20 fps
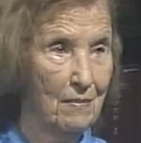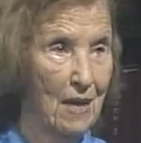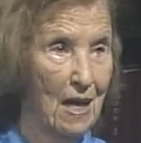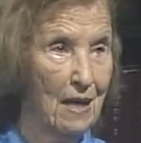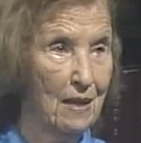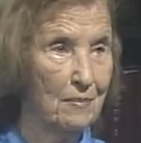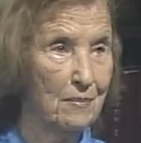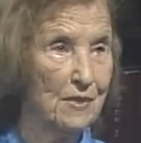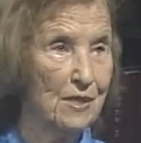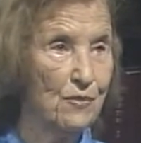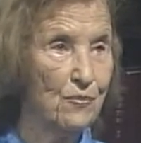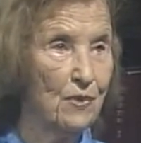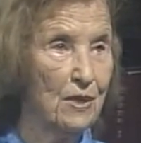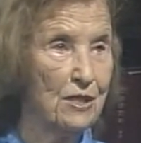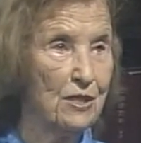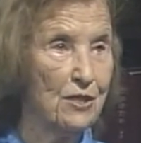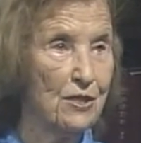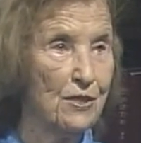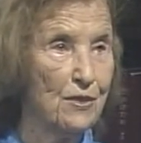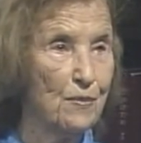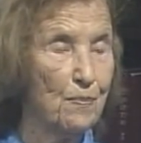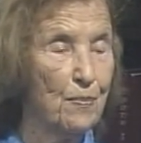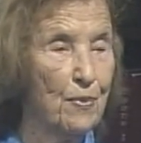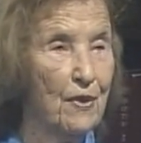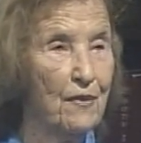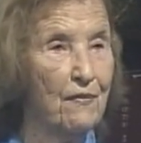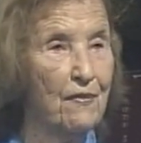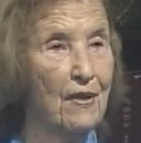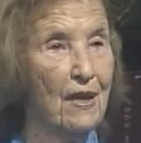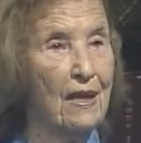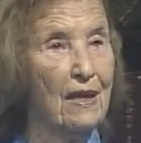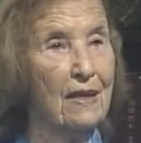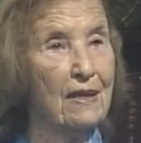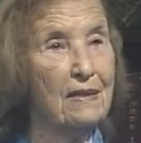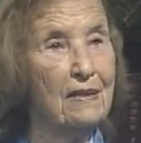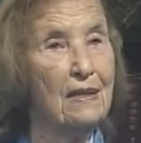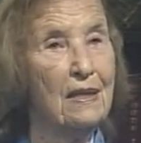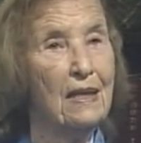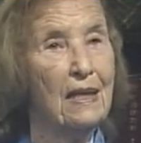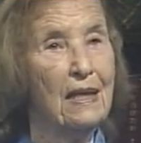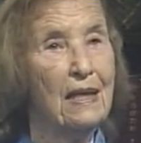Mom's wishes prevail.